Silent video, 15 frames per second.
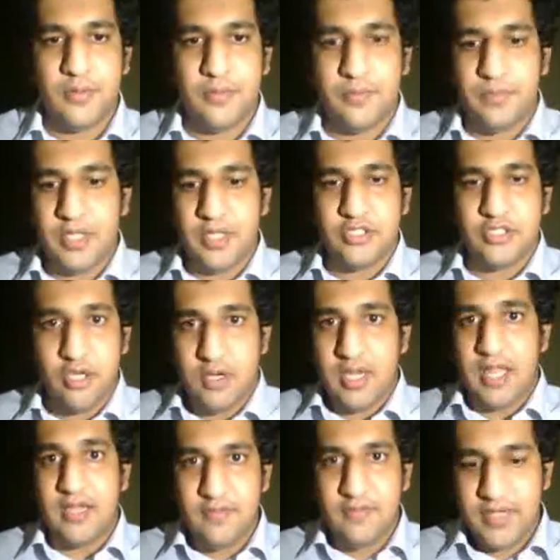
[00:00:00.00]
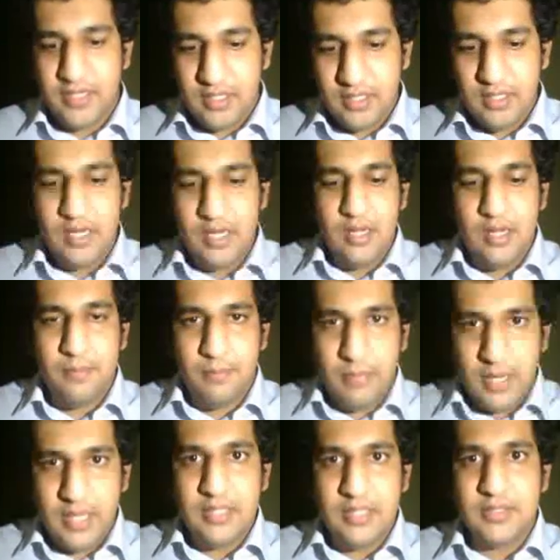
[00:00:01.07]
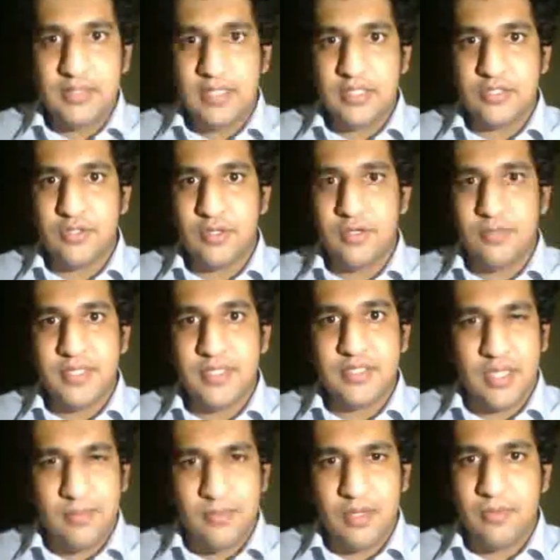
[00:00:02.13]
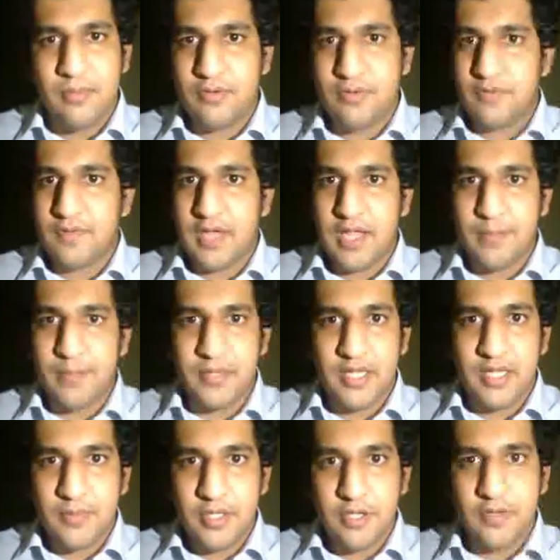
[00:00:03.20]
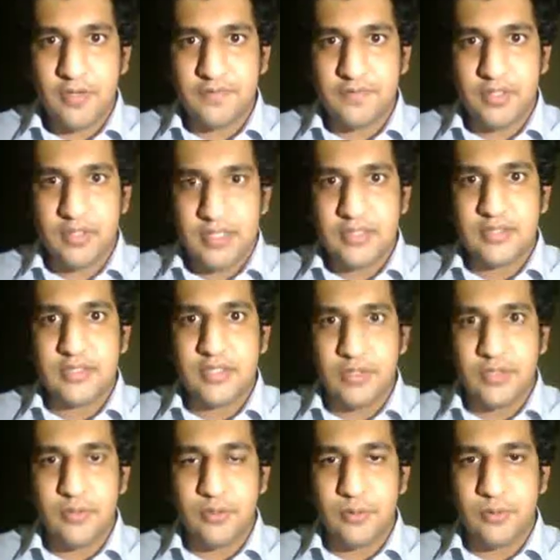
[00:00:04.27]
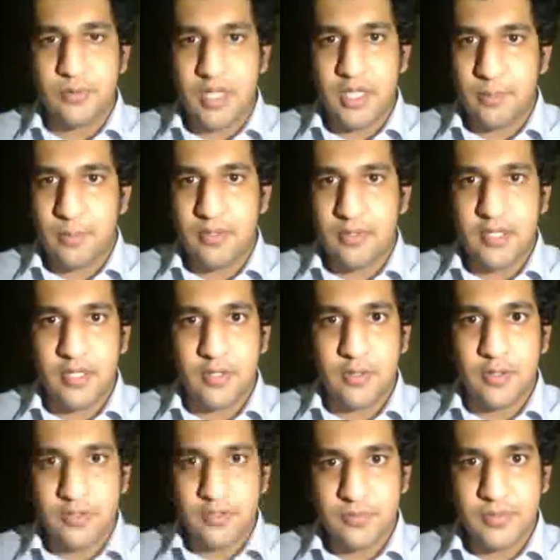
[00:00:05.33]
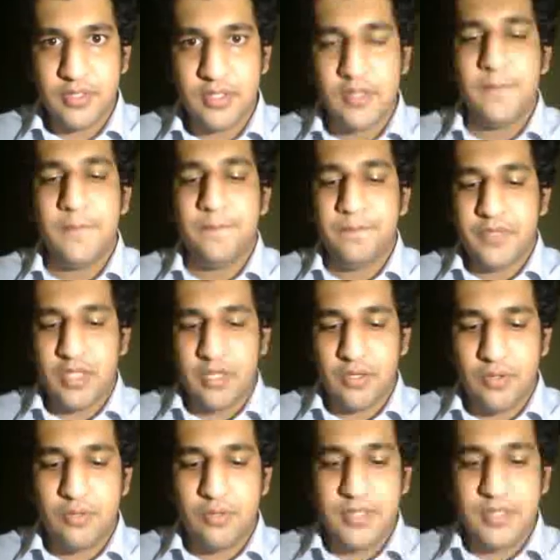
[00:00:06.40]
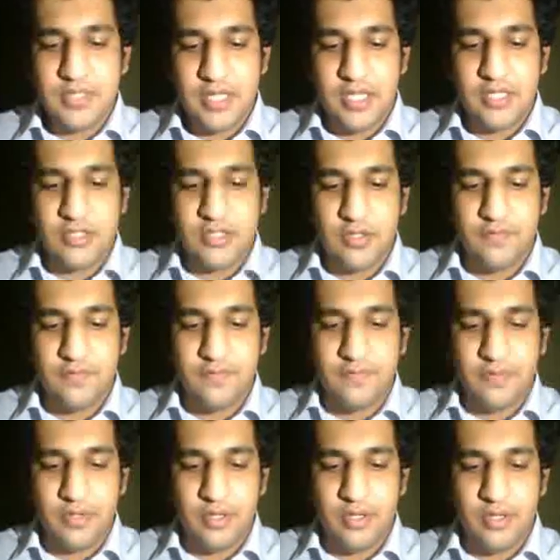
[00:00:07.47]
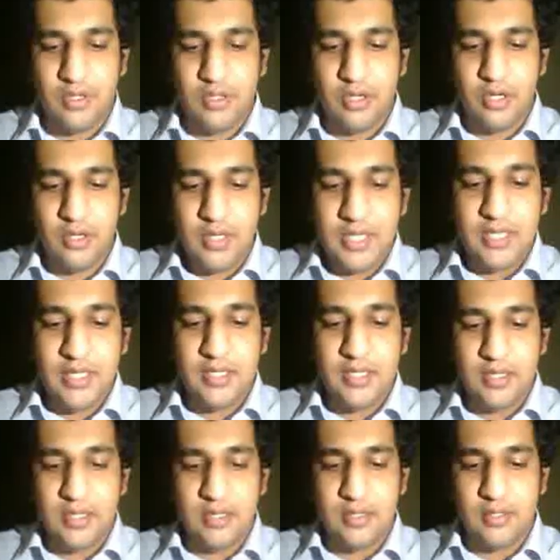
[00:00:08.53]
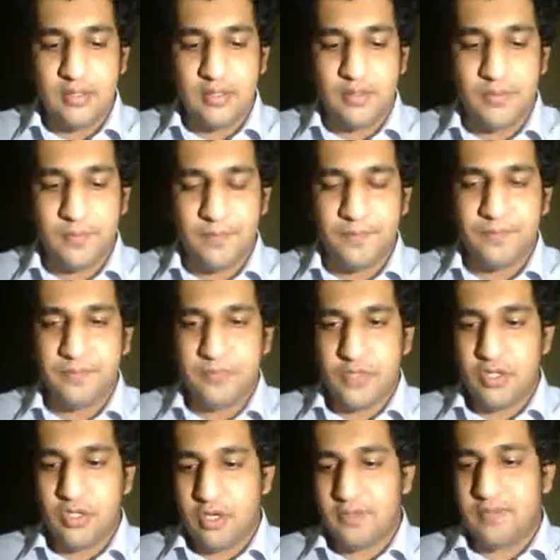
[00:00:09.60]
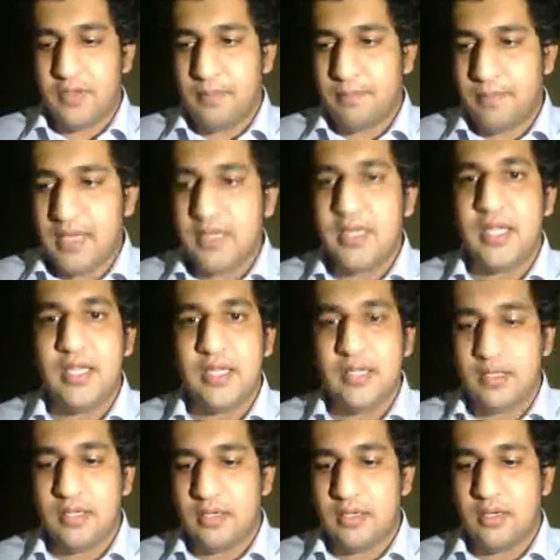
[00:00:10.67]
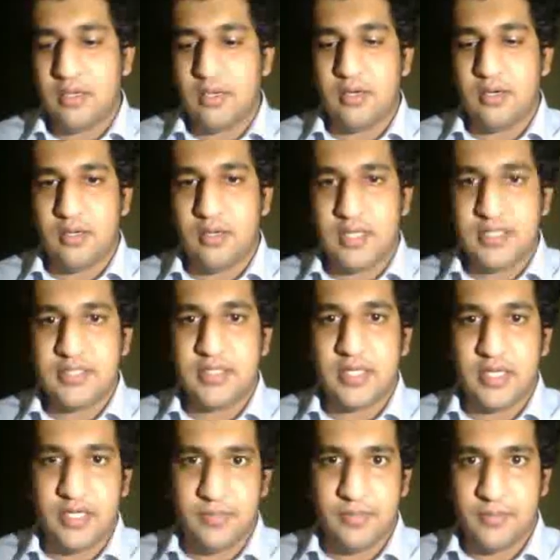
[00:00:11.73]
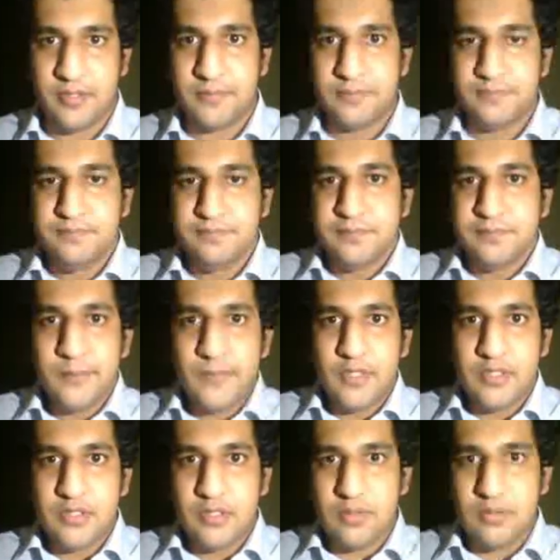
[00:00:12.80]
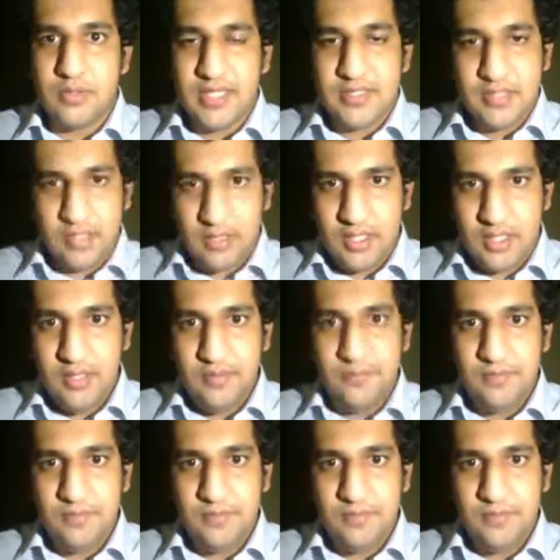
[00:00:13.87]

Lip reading: it's not elevated, but there is going to be some amount of hyperemia of the disc due to capillary engorgement. There are going to be signs of early of impending disc edema. So that's early.